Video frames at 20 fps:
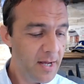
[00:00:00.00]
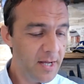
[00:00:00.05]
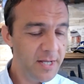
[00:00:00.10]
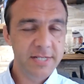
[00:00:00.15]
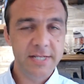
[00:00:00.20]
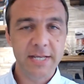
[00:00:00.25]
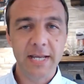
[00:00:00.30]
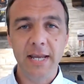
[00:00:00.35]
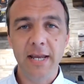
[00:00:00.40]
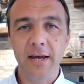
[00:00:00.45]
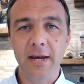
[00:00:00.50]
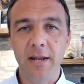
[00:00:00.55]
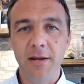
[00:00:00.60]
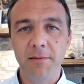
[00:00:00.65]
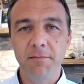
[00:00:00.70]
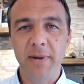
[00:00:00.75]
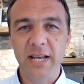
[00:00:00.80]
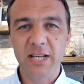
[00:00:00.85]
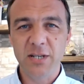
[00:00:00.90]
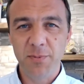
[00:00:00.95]
I see it and
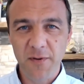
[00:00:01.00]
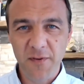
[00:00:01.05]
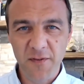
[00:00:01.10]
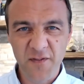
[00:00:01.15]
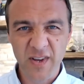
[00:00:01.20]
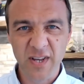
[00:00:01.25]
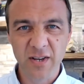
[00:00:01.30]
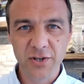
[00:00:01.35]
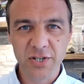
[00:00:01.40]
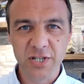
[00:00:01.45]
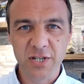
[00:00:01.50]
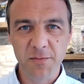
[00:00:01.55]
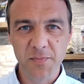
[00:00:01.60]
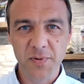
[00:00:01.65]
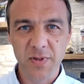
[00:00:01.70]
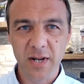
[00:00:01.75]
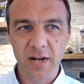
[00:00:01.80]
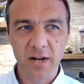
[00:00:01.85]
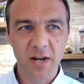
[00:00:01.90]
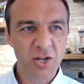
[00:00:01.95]
it makes me feel
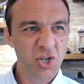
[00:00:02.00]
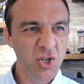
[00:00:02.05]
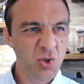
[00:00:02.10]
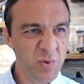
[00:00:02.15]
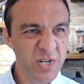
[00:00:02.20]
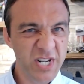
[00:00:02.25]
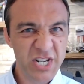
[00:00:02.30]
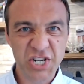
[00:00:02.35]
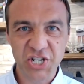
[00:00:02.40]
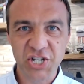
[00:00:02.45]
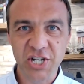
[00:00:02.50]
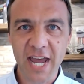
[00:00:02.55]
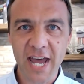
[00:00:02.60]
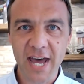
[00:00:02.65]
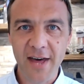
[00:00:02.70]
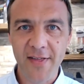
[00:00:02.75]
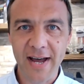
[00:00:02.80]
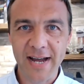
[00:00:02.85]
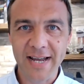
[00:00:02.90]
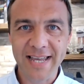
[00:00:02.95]
something, and I just want to
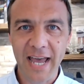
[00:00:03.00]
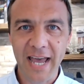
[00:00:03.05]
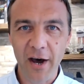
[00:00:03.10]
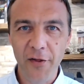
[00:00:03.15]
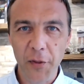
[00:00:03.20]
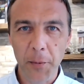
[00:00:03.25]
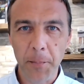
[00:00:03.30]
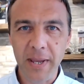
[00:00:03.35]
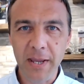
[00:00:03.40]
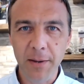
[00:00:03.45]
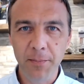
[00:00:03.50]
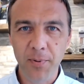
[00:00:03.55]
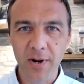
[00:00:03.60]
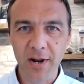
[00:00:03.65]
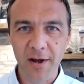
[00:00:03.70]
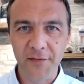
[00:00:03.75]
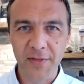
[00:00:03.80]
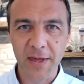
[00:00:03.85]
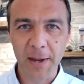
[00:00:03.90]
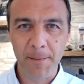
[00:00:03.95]
share that and get other
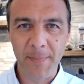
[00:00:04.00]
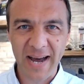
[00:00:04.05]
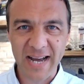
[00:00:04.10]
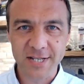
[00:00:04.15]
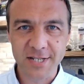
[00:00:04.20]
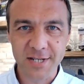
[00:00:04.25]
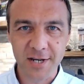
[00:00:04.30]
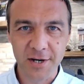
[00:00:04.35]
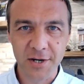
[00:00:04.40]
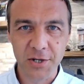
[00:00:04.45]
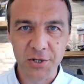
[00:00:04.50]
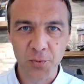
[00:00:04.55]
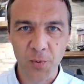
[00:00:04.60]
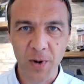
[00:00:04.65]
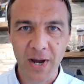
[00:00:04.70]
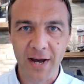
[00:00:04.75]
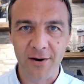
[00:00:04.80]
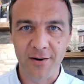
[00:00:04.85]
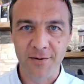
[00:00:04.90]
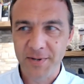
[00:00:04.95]
people off their backside as
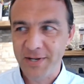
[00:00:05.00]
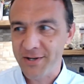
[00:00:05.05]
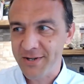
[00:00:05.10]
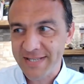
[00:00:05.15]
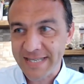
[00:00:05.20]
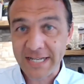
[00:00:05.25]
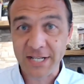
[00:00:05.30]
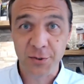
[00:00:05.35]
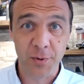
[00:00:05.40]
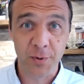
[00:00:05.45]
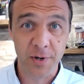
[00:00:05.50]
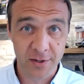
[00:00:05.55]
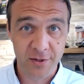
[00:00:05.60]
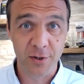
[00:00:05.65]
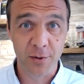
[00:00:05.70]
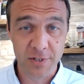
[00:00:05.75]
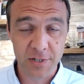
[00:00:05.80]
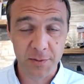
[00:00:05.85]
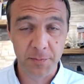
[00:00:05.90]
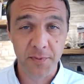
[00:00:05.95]
well, because that's what I
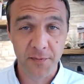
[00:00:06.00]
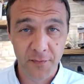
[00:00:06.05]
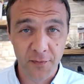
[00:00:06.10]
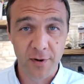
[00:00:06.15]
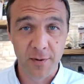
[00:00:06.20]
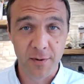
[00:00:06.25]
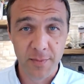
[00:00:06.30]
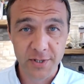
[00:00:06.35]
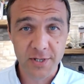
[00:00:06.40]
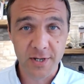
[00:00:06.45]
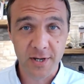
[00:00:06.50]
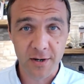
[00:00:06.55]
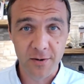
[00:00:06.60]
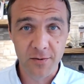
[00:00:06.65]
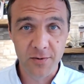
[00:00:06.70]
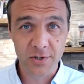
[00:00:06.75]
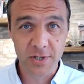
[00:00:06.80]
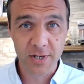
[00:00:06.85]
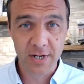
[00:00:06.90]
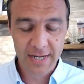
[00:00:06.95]
do as a performance
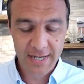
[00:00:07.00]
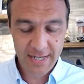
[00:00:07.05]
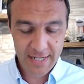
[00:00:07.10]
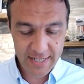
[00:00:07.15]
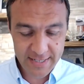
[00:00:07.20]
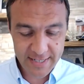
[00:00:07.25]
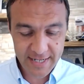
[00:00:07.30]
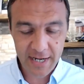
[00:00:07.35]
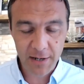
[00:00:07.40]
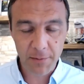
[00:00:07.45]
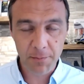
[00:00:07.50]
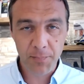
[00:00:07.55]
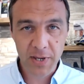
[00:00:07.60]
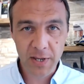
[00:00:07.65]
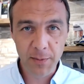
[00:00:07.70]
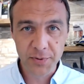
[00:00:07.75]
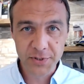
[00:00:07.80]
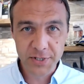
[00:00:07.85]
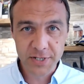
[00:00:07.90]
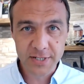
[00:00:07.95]
coach, is getting
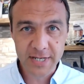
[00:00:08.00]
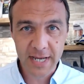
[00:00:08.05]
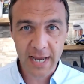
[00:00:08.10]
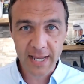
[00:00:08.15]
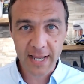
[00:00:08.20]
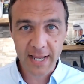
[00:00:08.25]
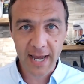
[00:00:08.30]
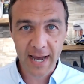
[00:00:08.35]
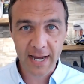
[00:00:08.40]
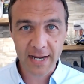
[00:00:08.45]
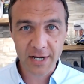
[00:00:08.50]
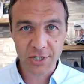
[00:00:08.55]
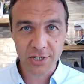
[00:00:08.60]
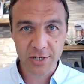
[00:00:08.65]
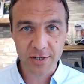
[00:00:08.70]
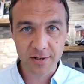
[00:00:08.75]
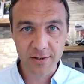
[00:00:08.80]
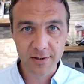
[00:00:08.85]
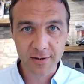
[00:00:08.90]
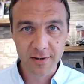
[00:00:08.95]
people to take
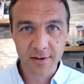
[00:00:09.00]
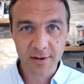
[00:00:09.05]
action.